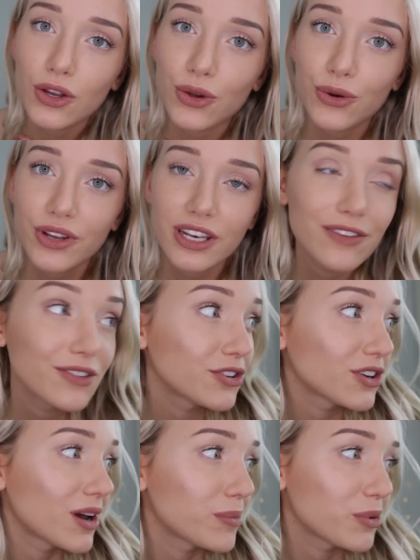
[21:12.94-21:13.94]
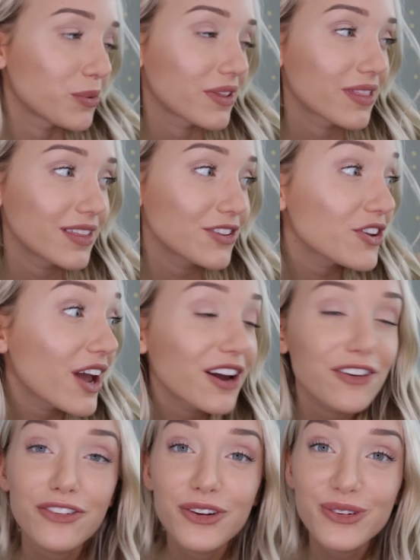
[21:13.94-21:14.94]
You could even top it with the
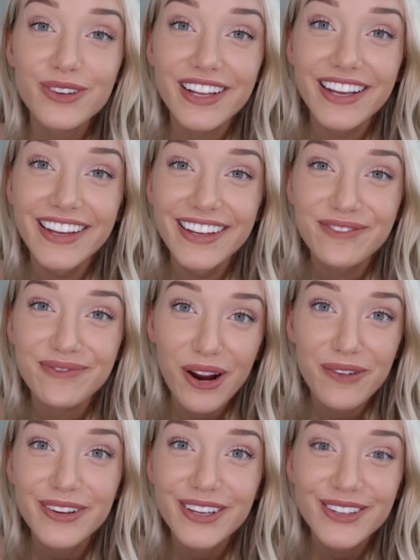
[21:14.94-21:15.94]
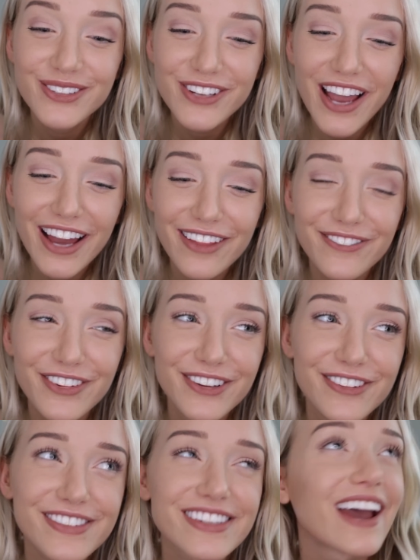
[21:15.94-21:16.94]
jackfruit, barbecue jackfruit.
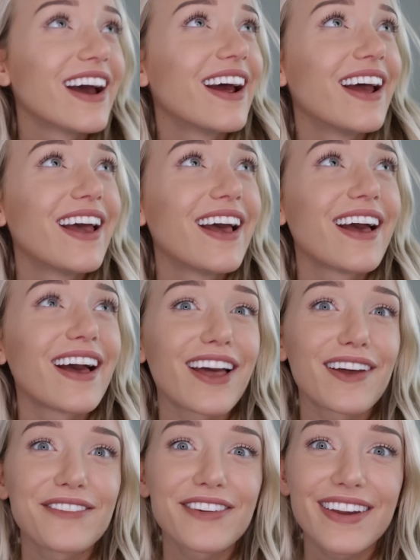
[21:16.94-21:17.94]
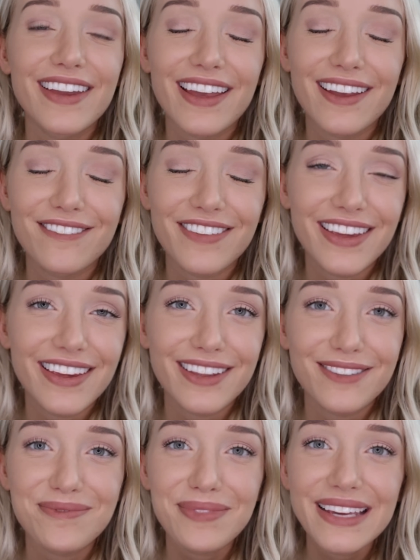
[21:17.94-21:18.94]
You can get
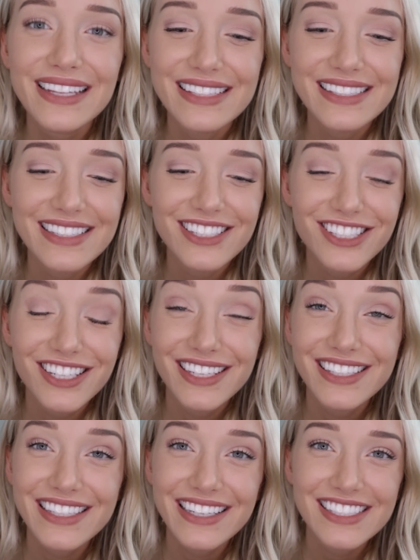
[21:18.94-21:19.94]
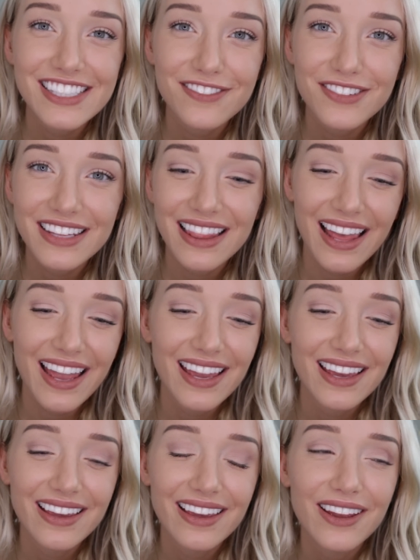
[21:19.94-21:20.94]
vegan meats and cheeses if you'd like.
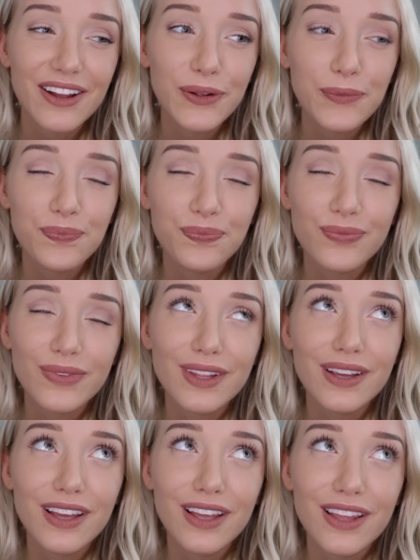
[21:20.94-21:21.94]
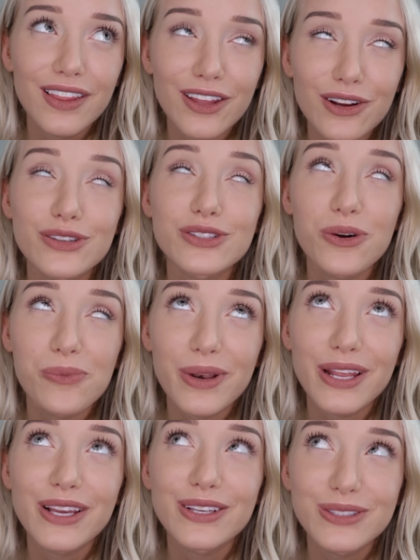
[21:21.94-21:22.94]
There are so
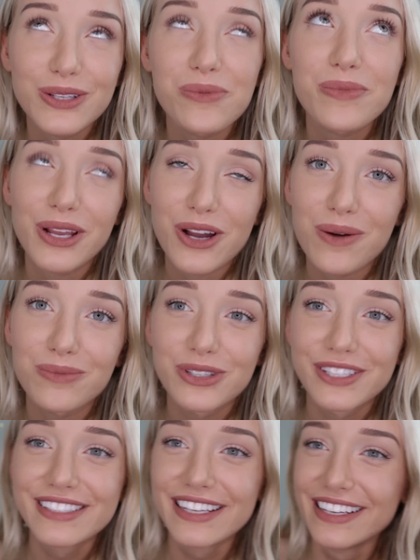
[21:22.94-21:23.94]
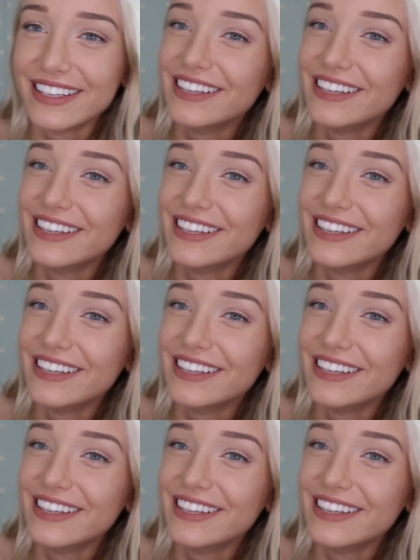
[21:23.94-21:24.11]
many options.